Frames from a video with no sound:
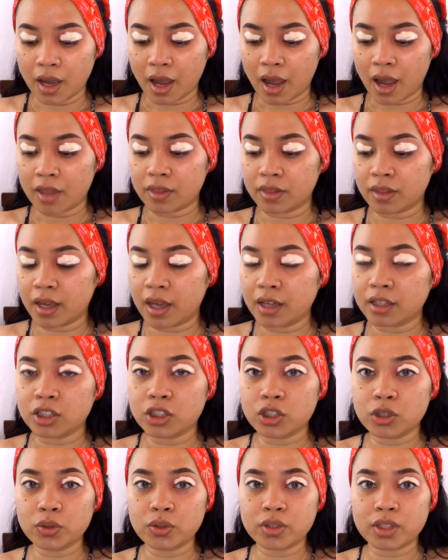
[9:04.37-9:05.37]
And then
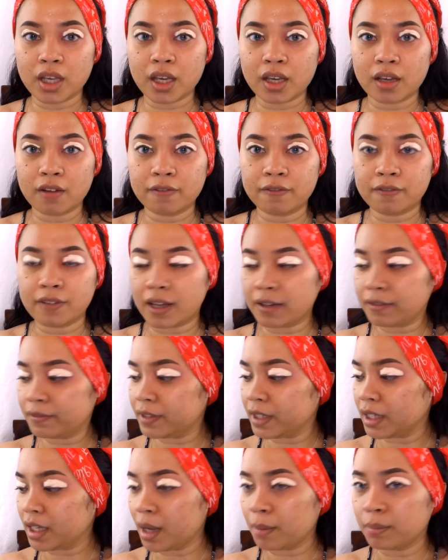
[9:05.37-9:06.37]
using a
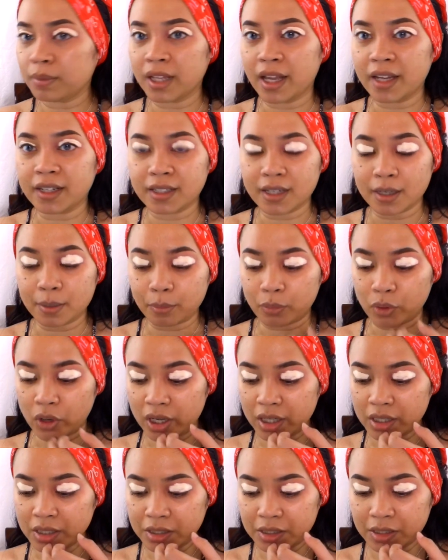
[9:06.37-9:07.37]
fluffy blending
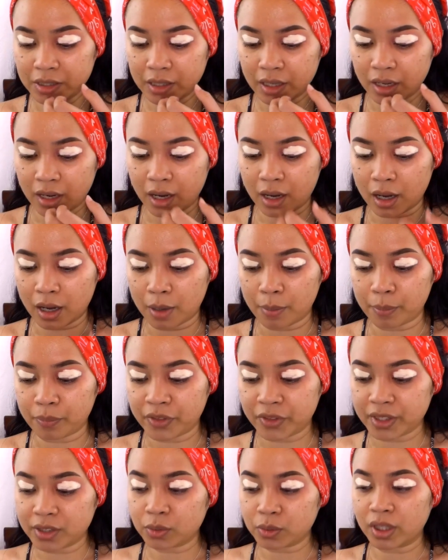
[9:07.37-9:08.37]
brush.
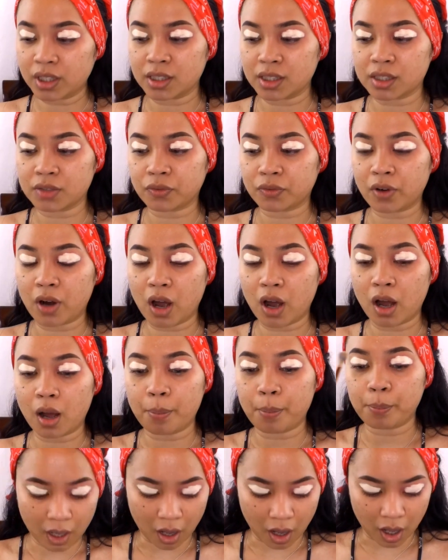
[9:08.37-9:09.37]
This one is
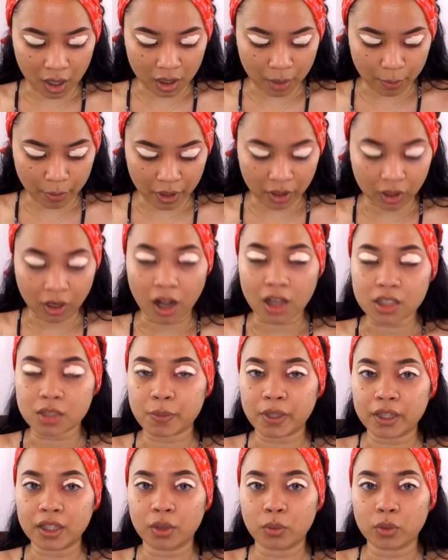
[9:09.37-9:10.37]
from Gerard
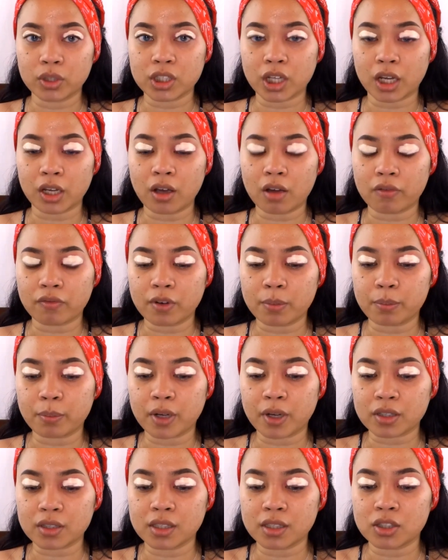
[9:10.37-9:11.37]
Cosmetic, which I got from
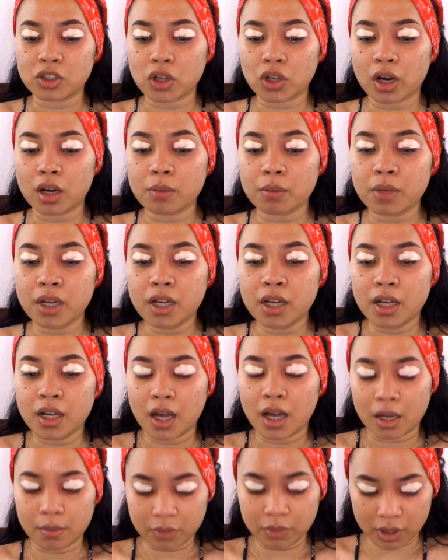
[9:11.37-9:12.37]
BoxyCharm.
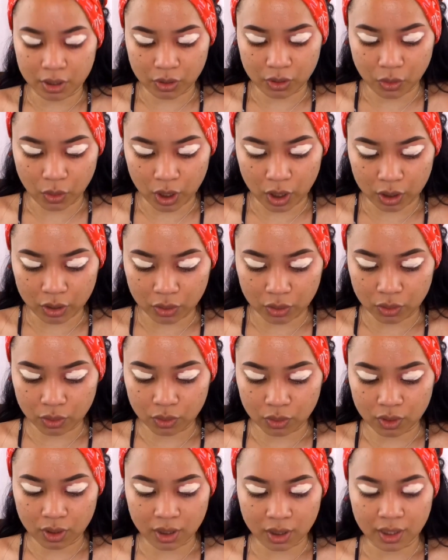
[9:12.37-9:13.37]
I'm just going
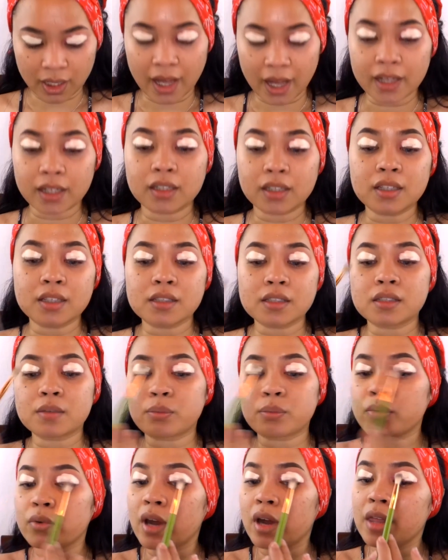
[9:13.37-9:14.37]
to lightly
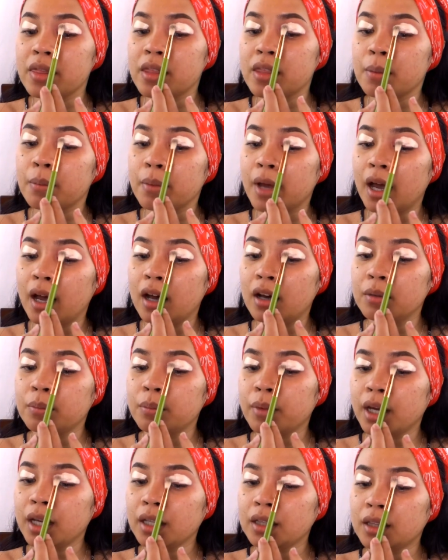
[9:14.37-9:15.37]
spread them out
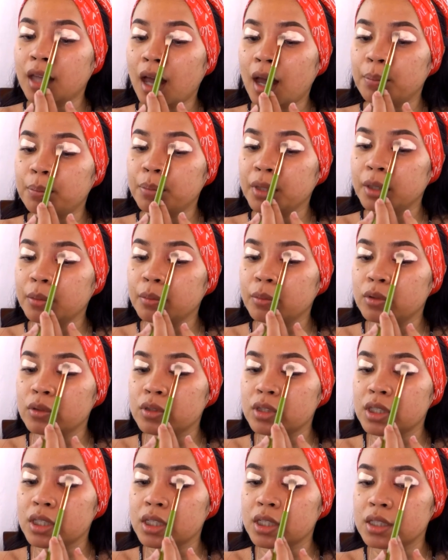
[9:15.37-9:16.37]
by tapping
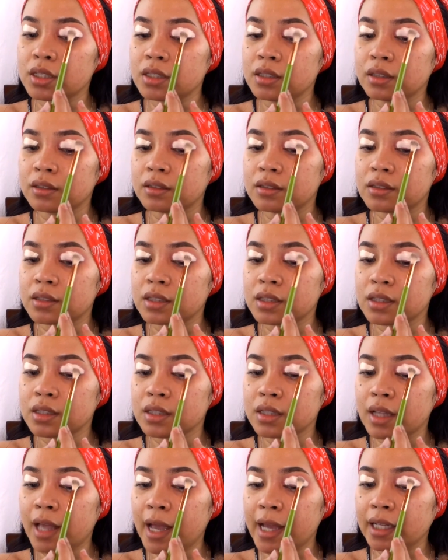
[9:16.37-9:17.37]
motion, just
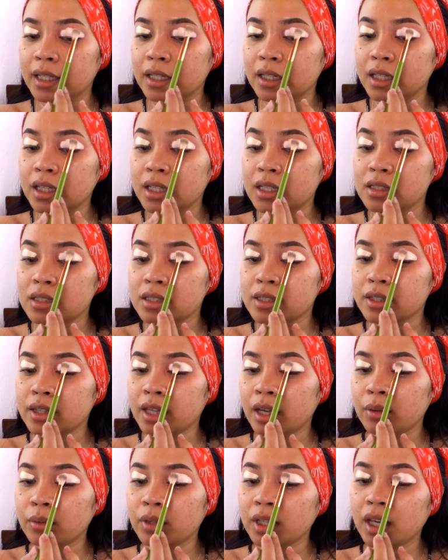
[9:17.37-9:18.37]
lightly, so
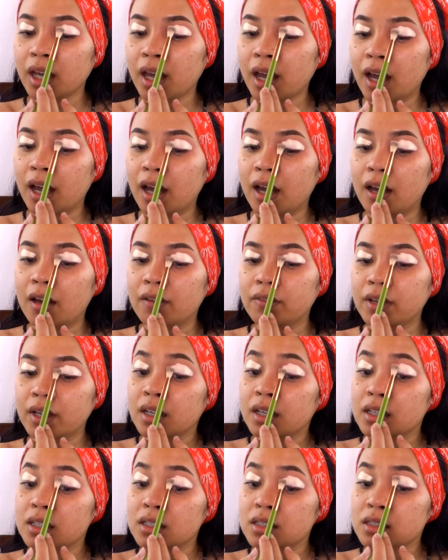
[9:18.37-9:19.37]
that we have
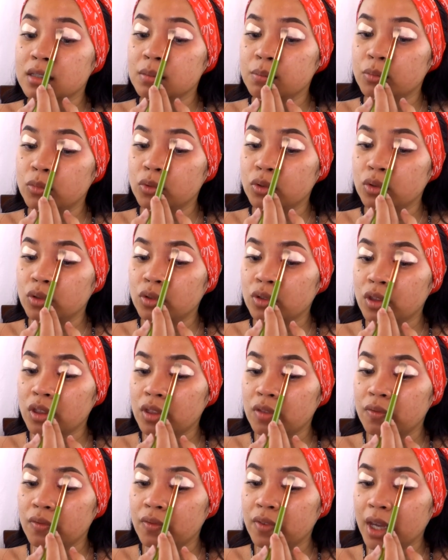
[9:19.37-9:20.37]
a smooth
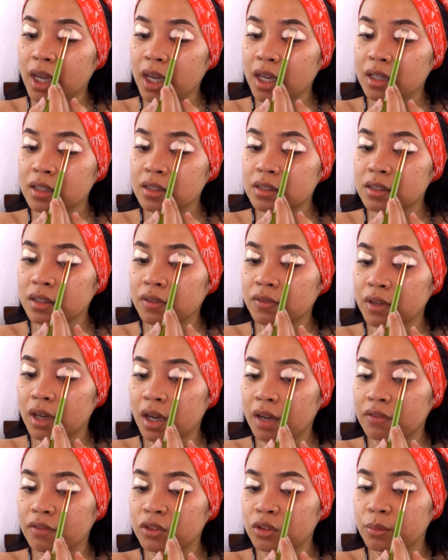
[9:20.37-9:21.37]
base. If you
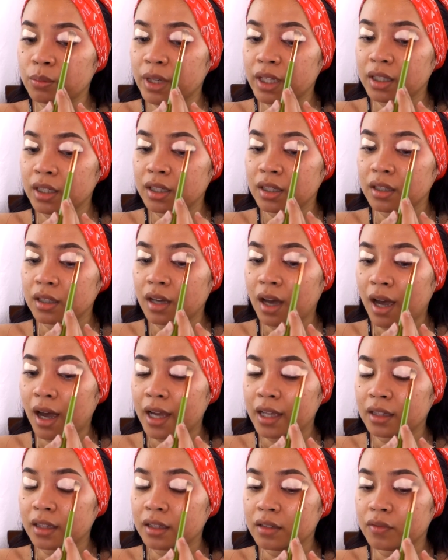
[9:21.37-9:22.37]
have too many
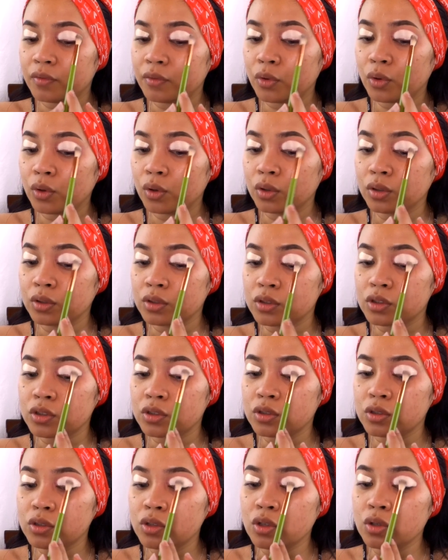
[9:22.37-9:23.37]
eyelid folds,
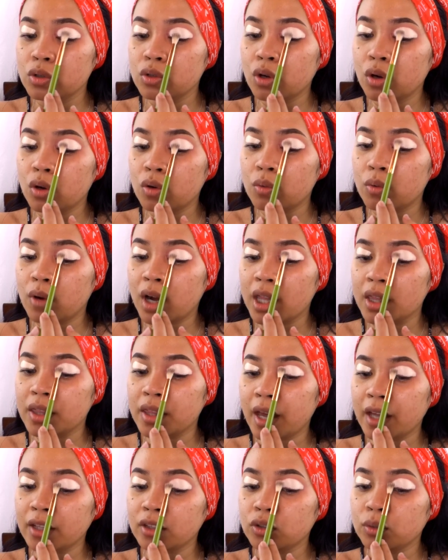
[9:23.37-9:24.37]
you don't want
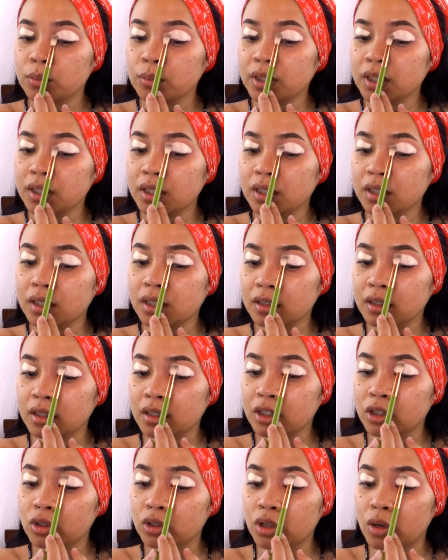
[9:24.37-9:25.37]
that
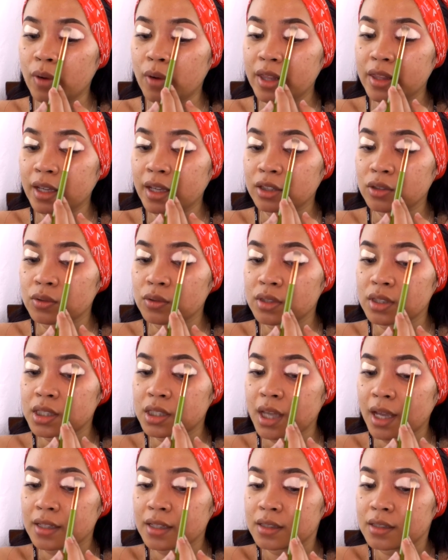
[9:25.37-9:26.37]
to
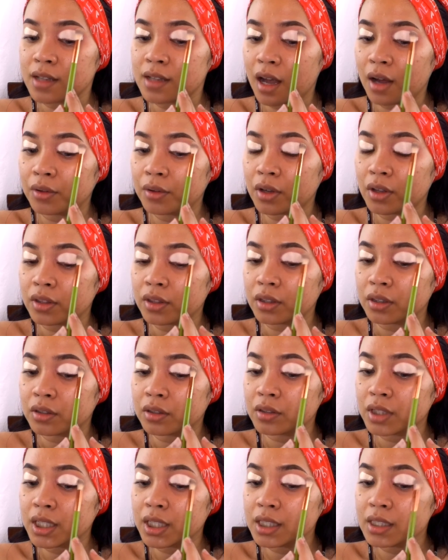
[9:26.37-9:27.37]
set down on the
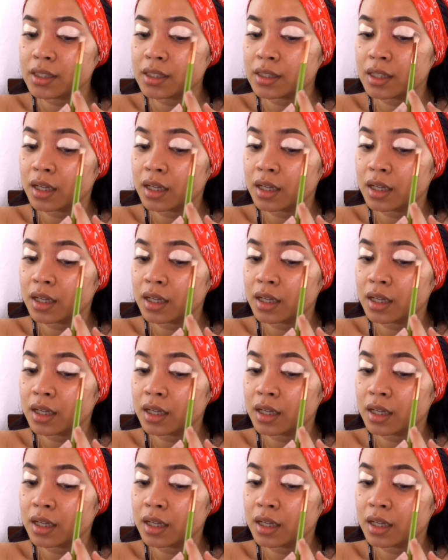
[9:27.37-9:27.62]
crease.